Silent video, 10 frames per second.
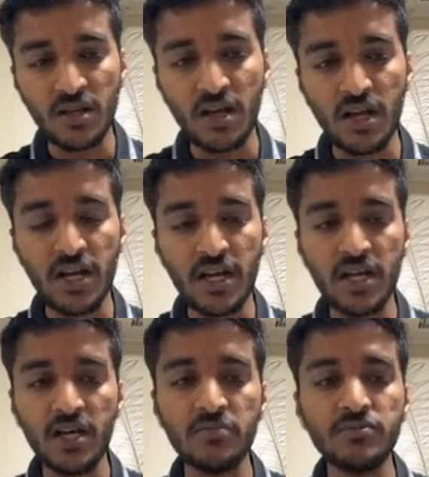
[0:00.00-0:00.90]

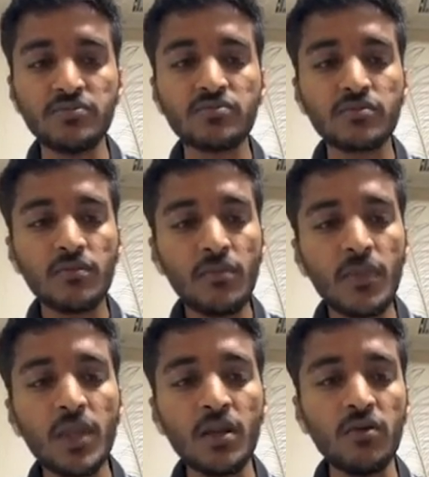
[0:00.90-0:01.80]
And
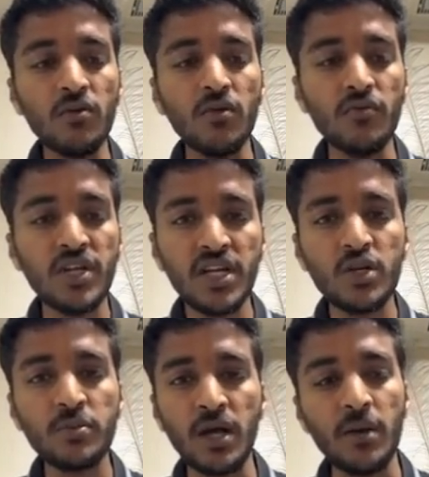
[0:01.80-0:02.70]
we need
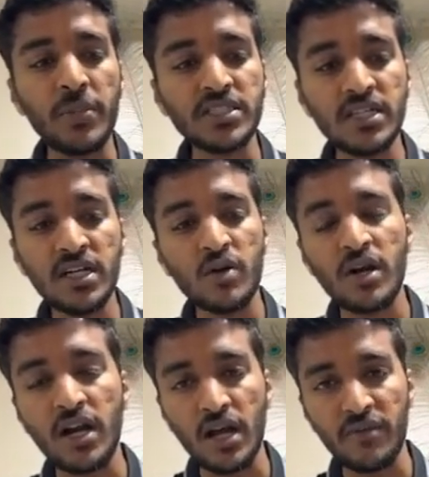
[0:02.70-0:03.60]
to present our
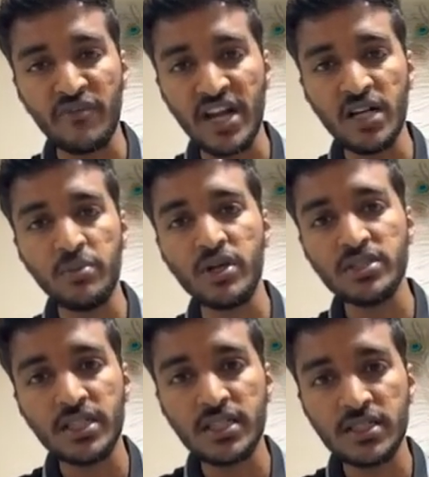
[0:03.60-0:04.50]
final
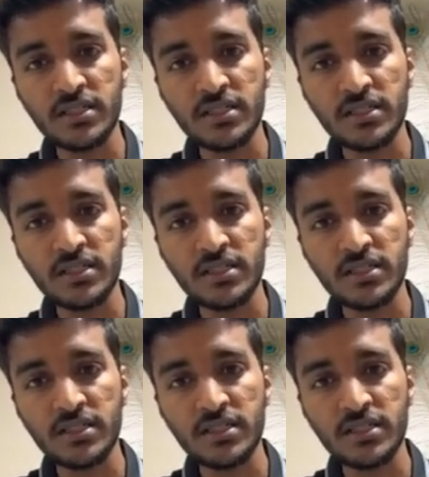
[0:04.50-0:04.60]
project.